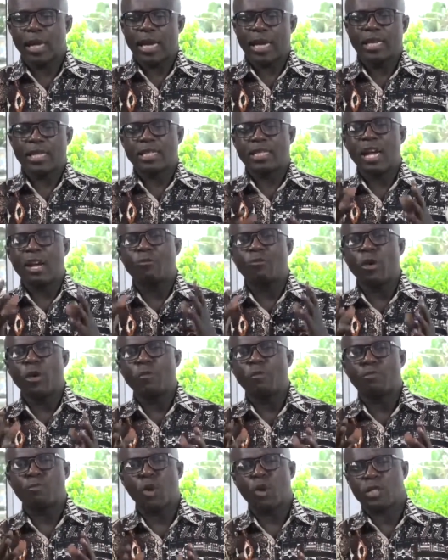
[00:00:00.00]
It is therefore
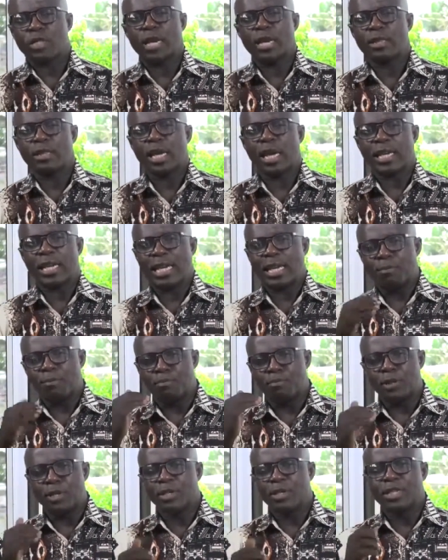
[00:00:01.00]
important that in
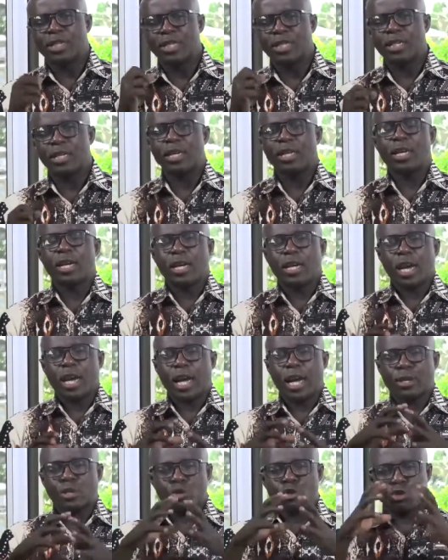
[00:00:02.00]
building
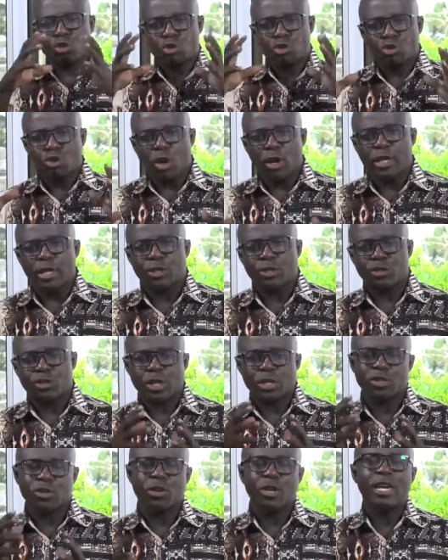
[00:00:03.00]
a solid
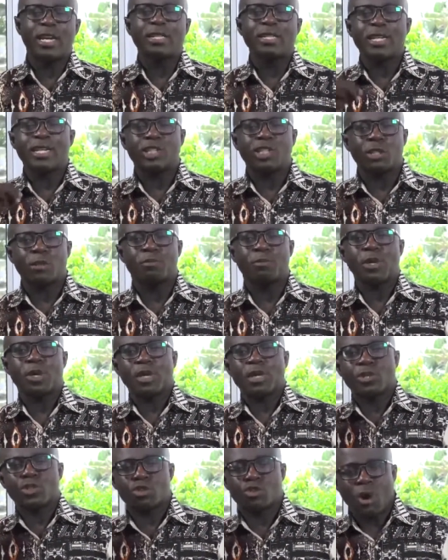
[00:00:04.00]
leadership
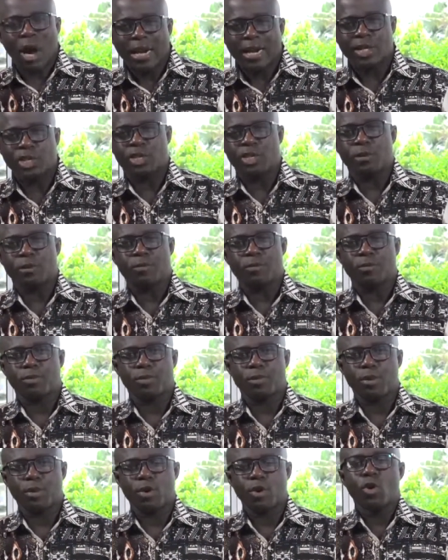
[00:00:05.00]
strategy,
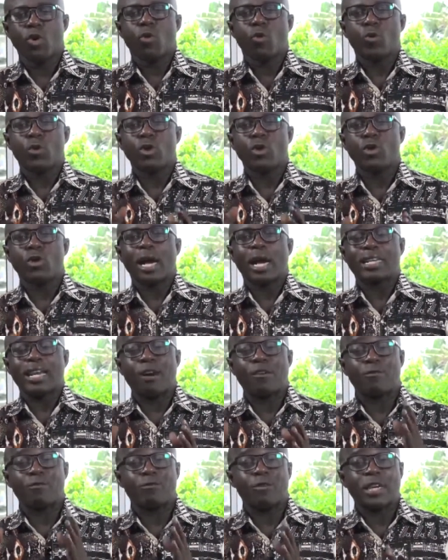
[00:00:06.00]
we look at
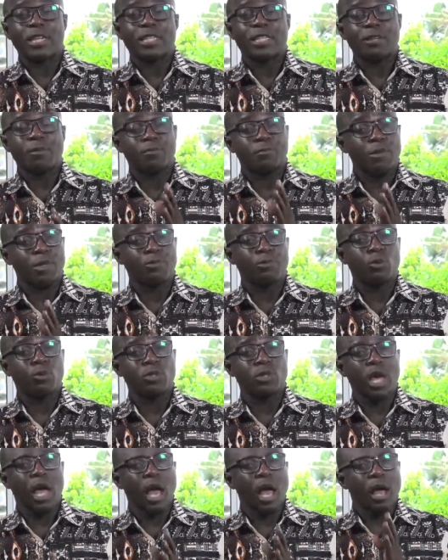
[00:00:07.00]
affecting
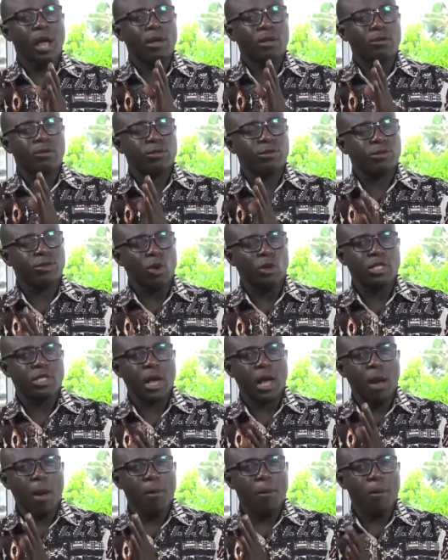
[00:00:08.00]
people's thought
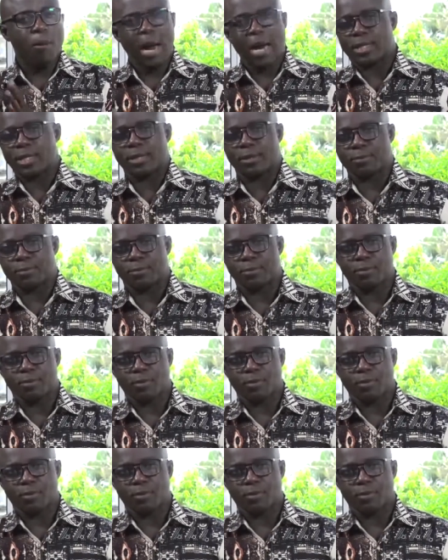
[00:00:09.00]
pattern.